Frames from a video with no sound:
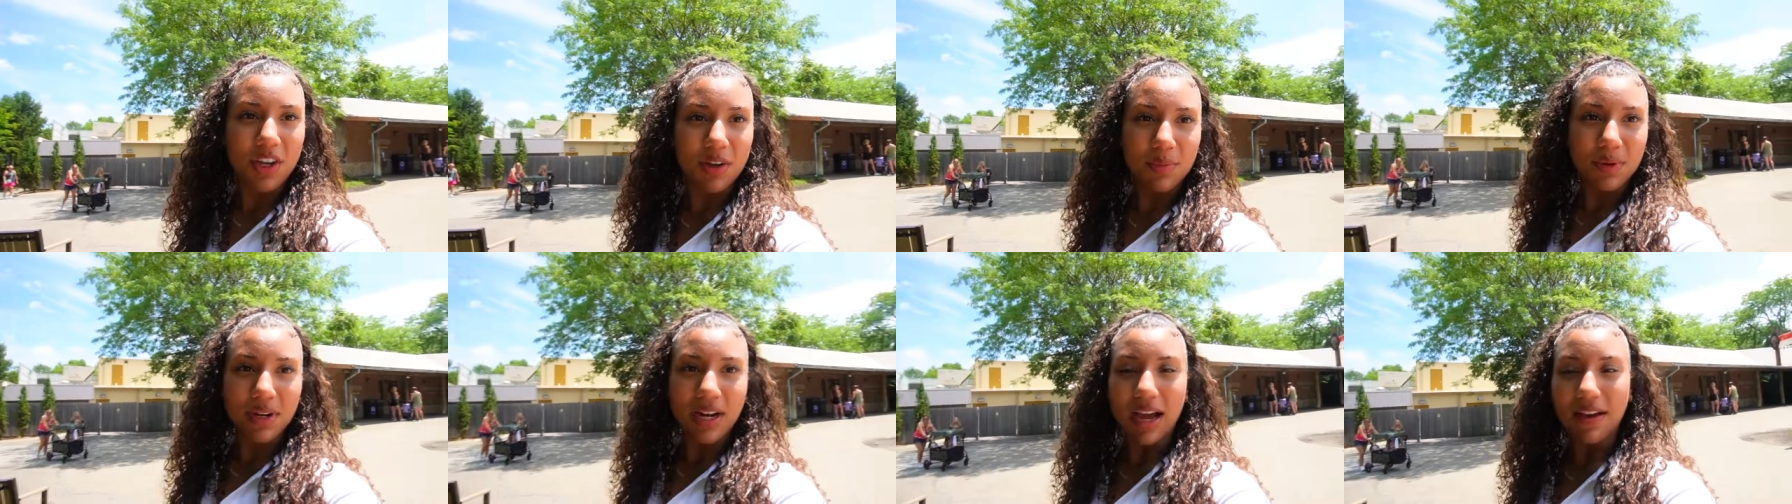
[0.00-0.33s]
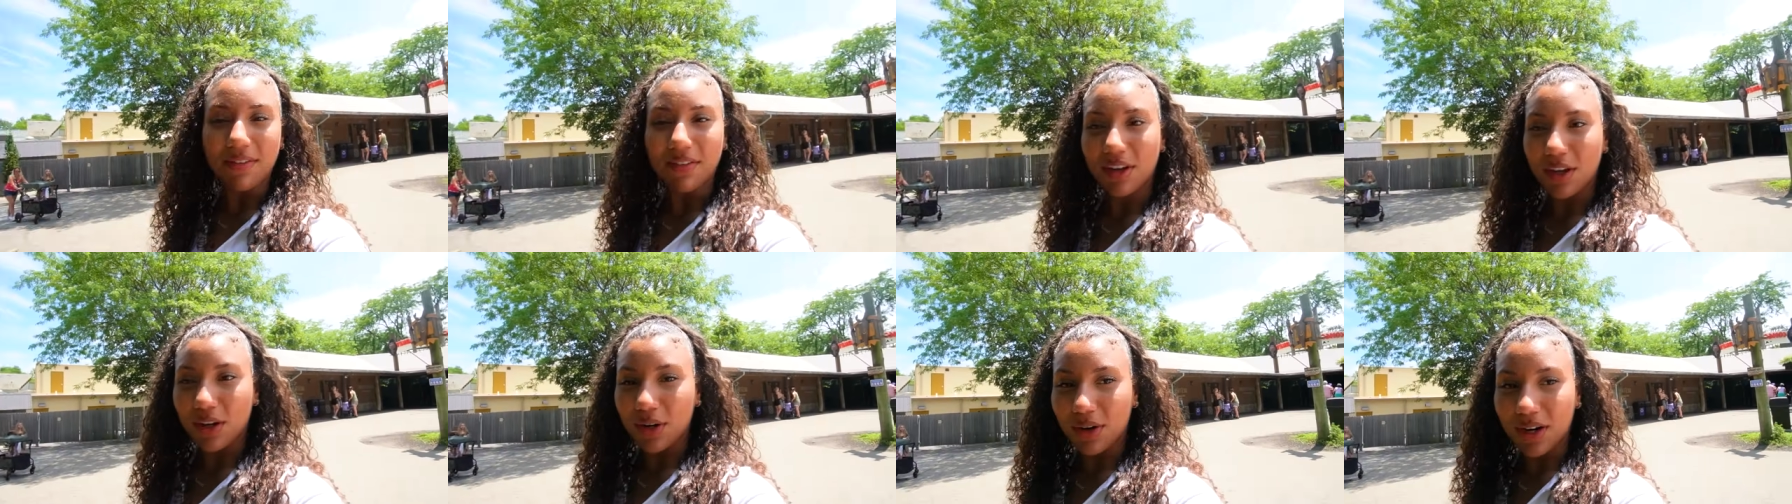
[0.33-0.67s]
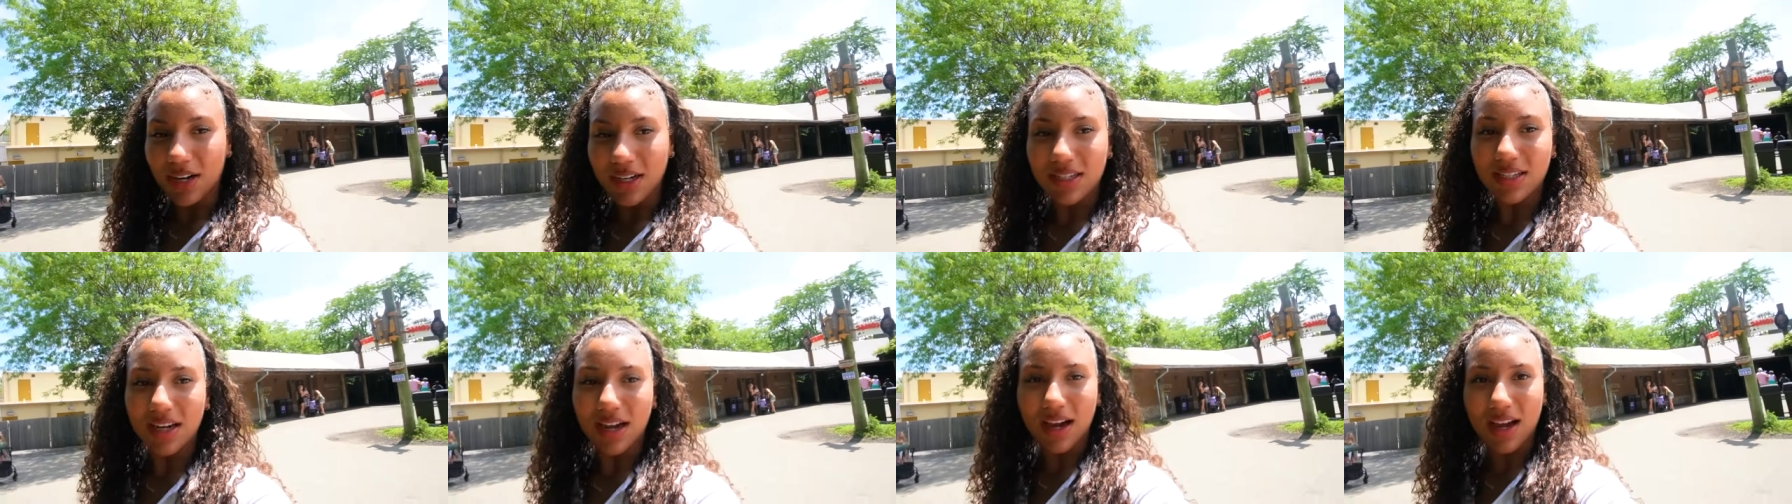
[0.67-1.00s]
We've been having a
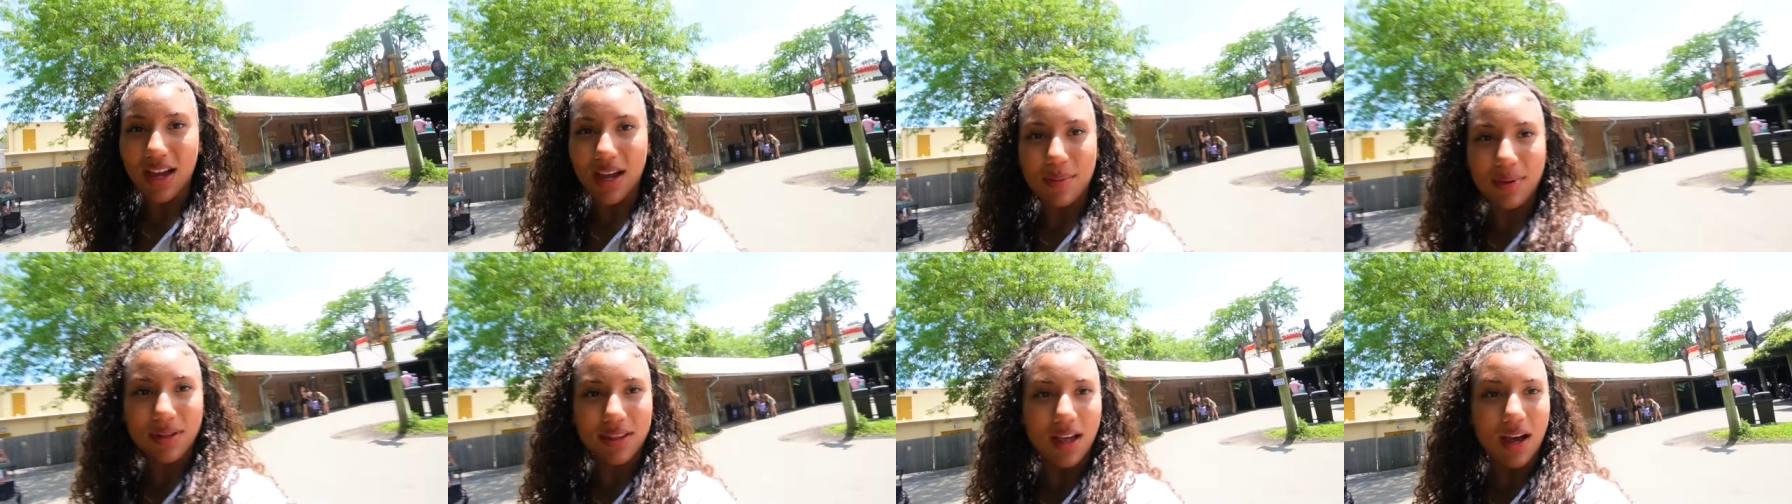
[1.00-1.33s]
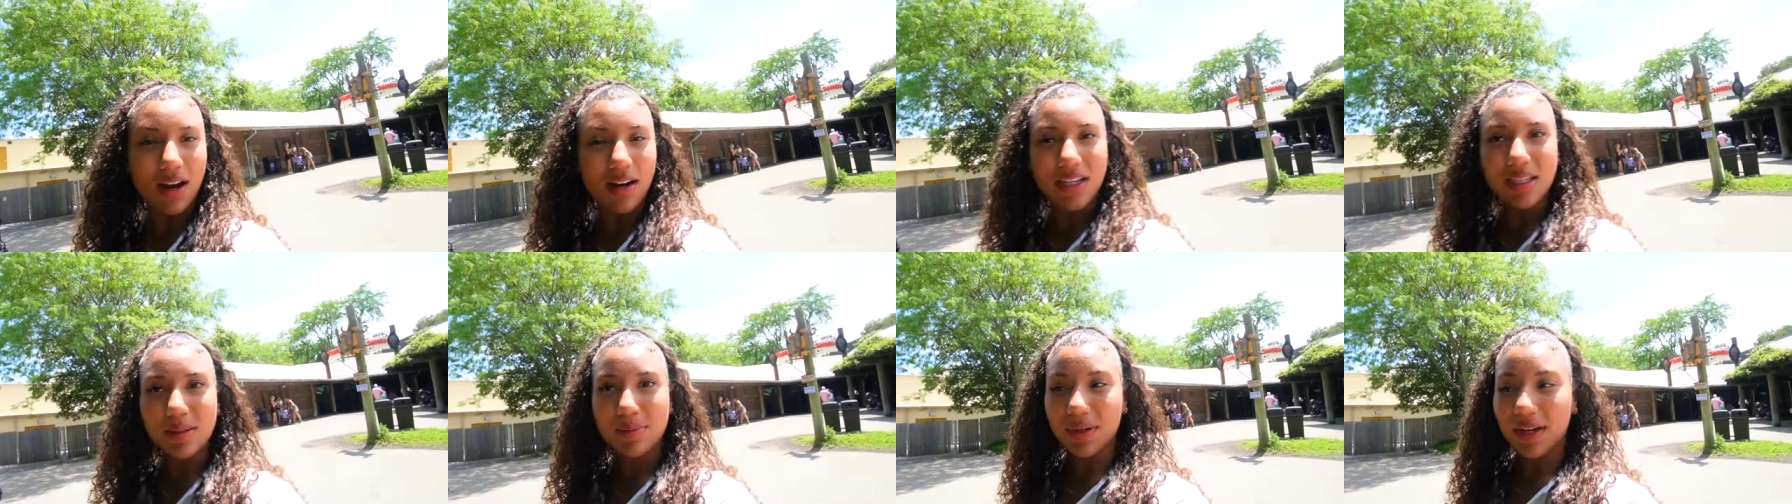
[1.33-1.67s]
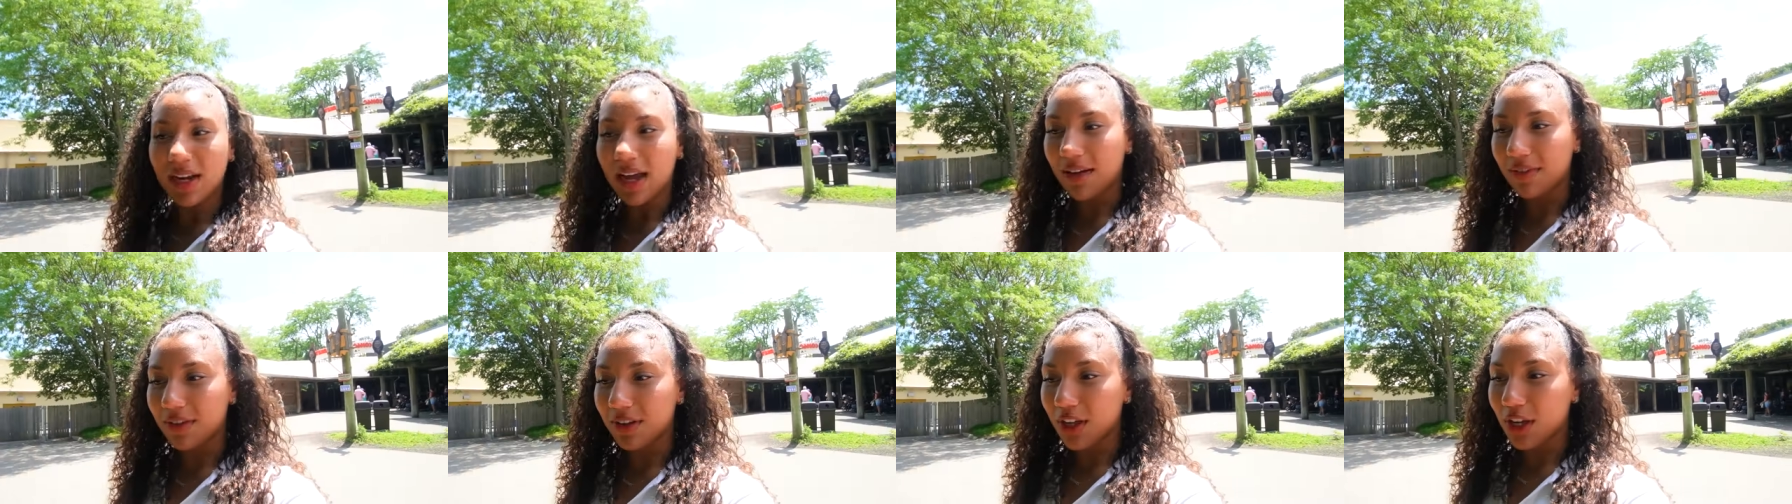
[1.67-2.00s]
great time. Alani's been
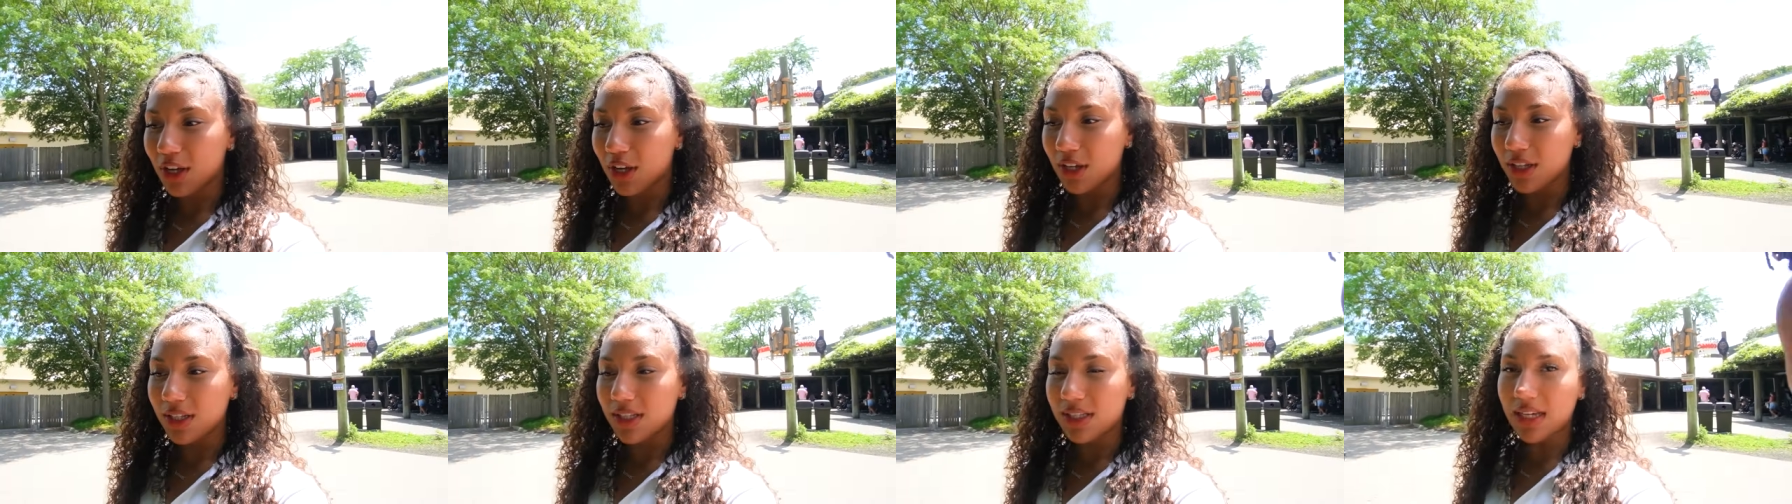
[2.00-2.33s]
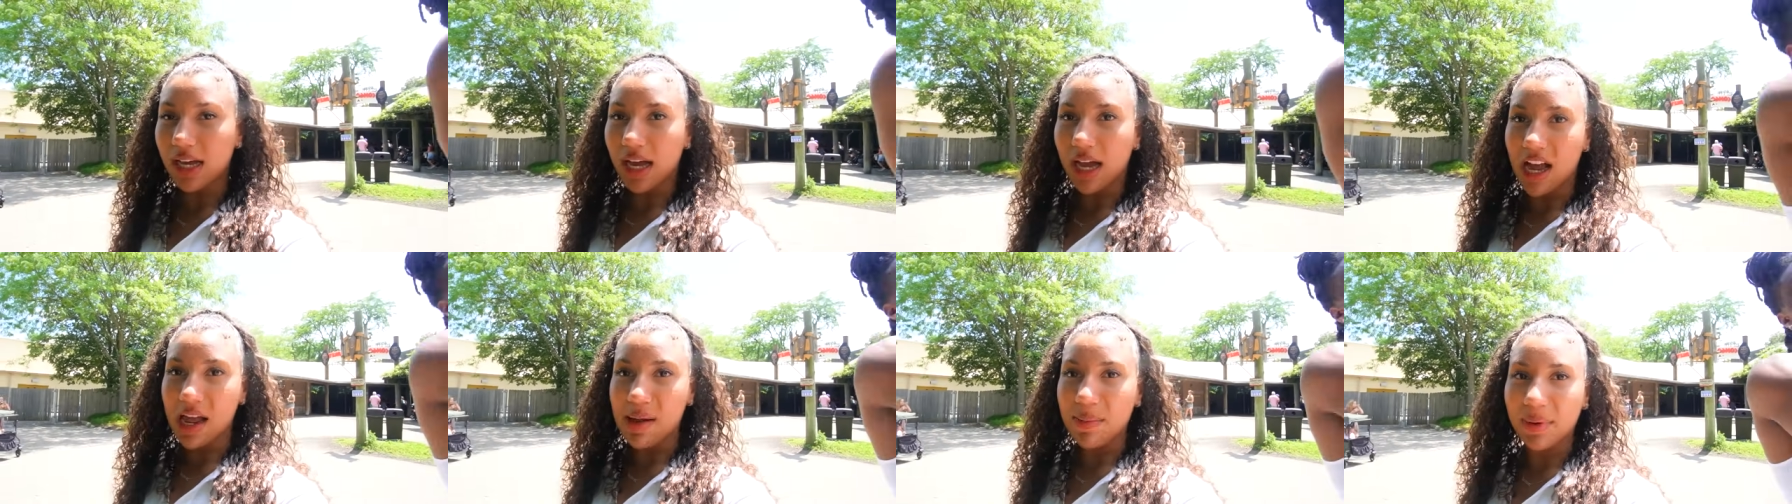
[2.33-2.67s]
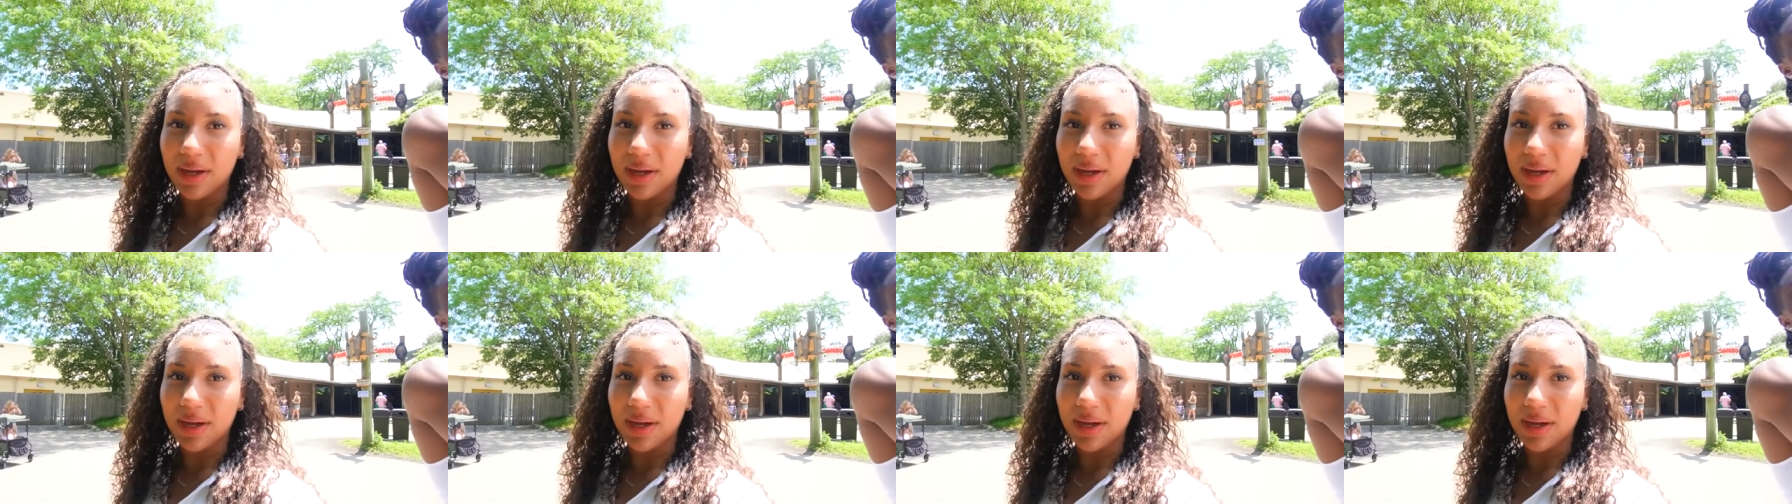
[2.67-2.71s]
having a good time,